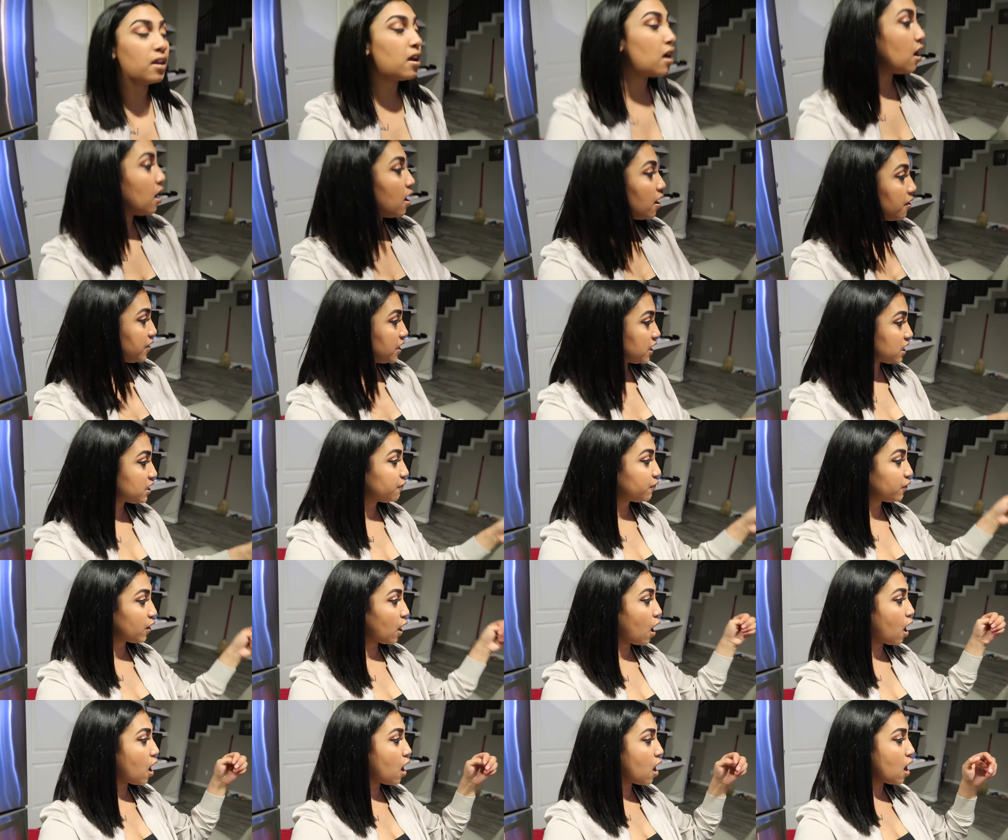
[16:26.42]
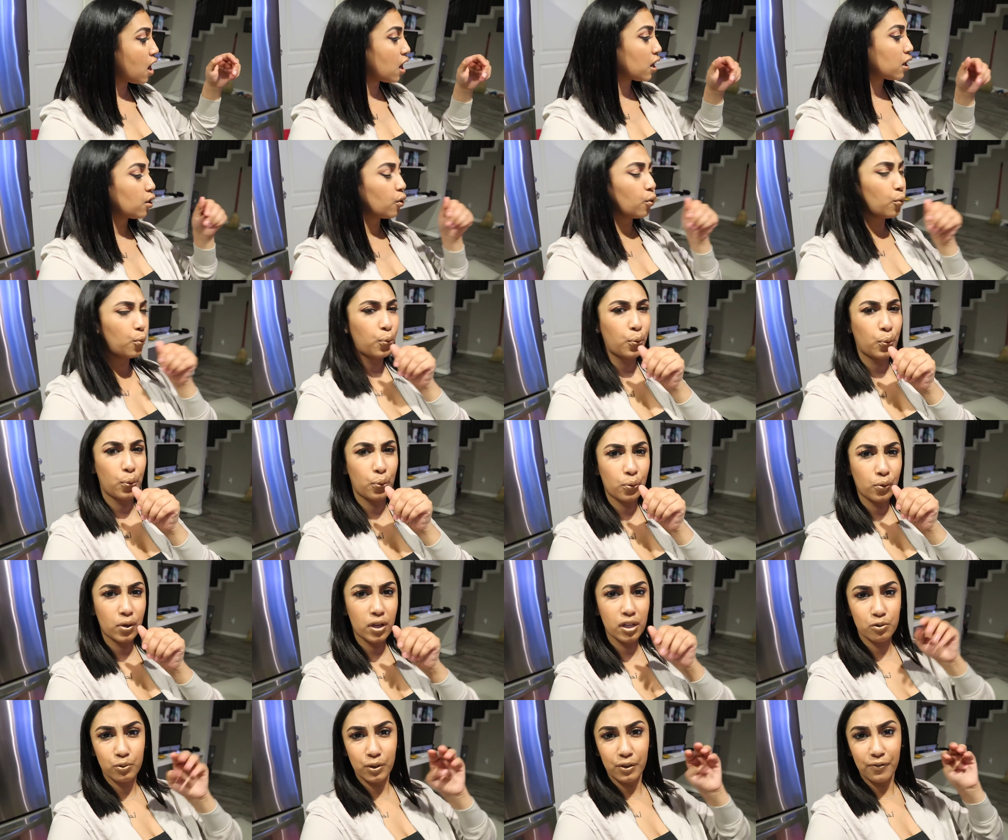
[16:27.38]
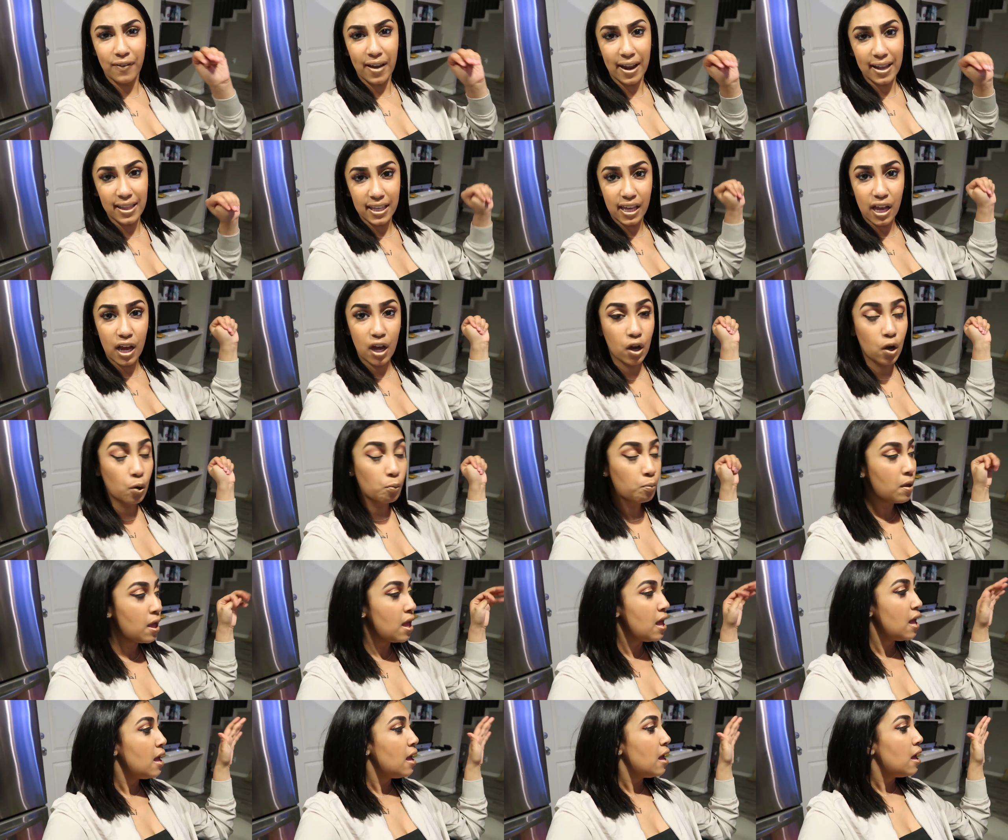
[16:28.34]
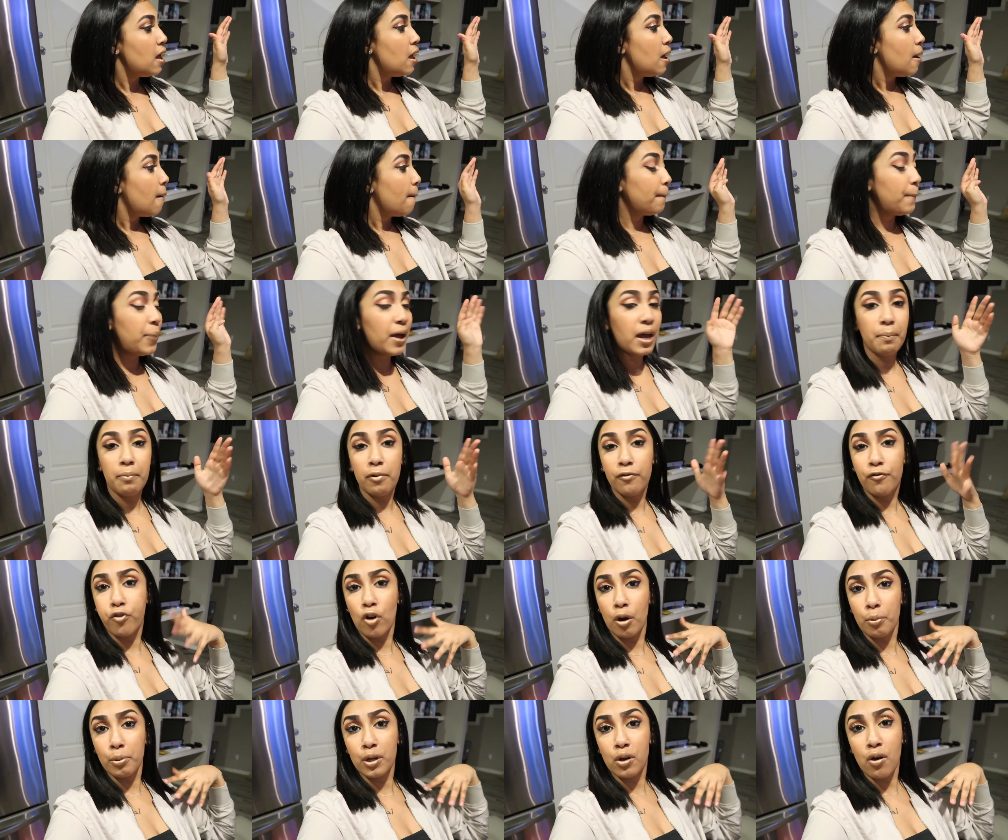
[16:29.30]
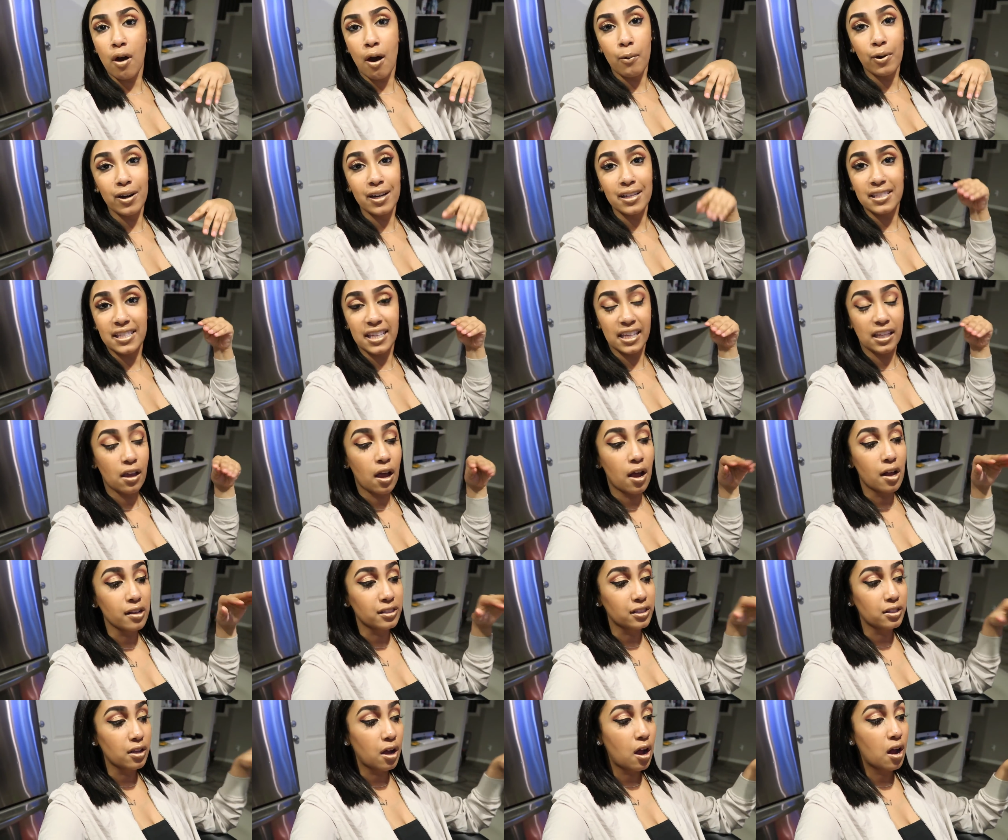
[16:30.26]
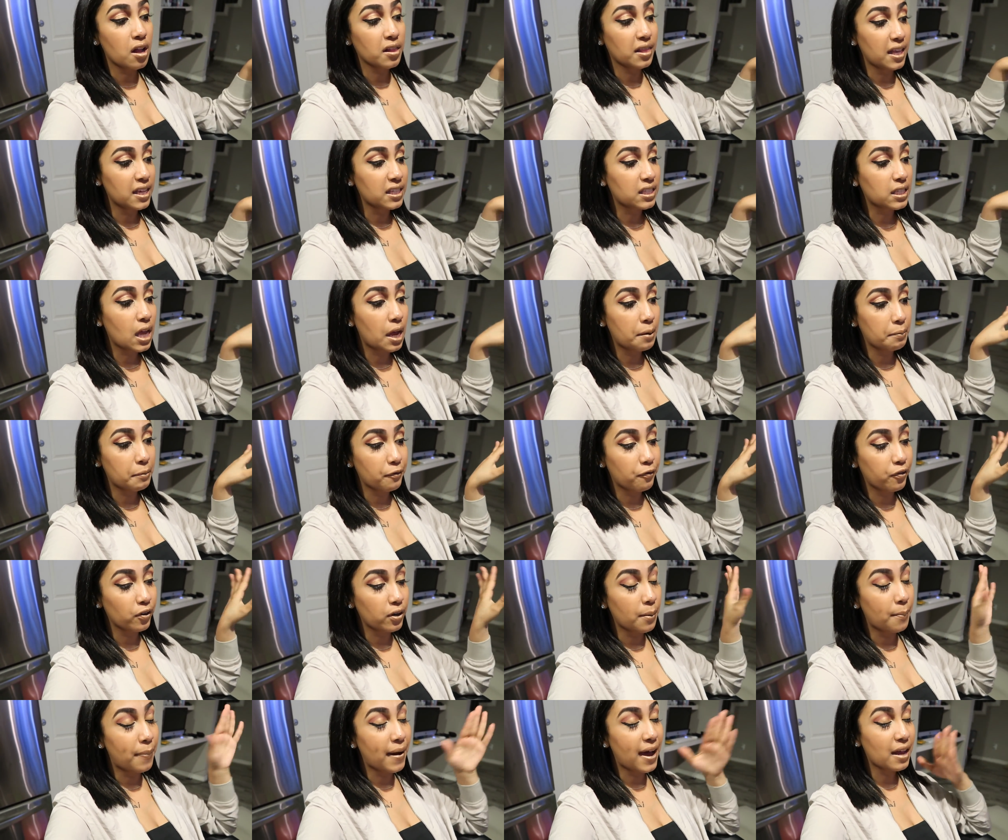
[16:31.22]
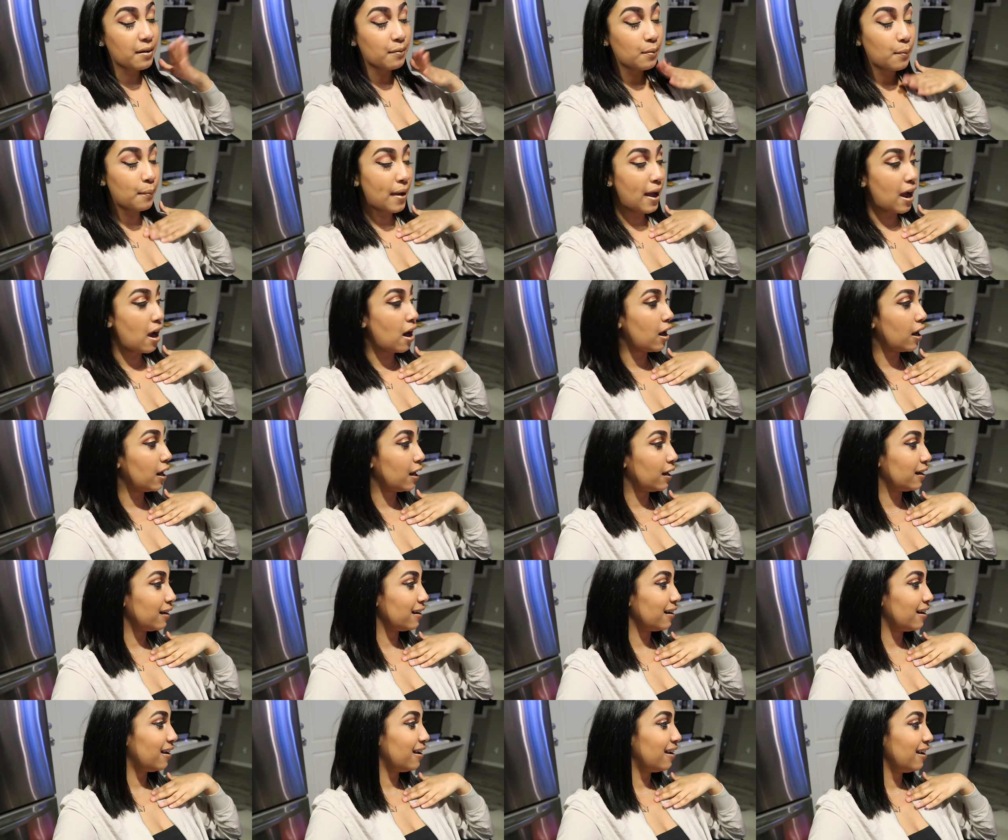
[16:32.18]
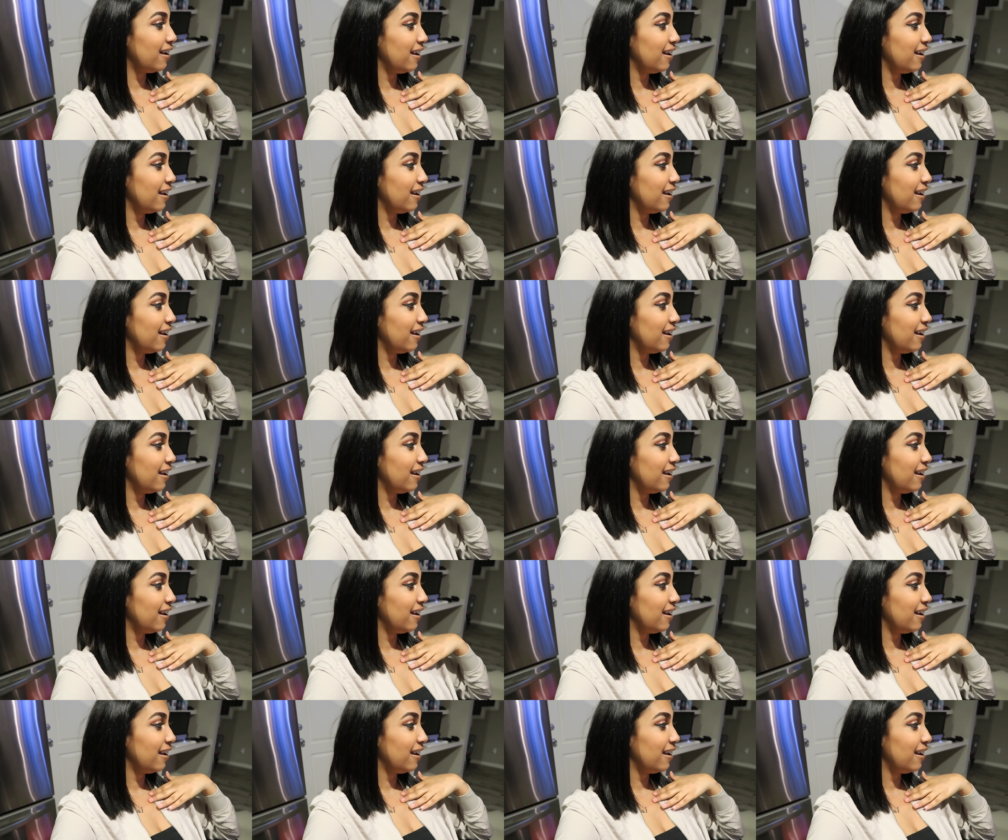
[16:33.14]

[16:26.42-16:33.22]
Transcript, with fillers: uh, this vlog because we finally home. But before we go, I want to sing y'all a song that's coming from the bottom of my heart.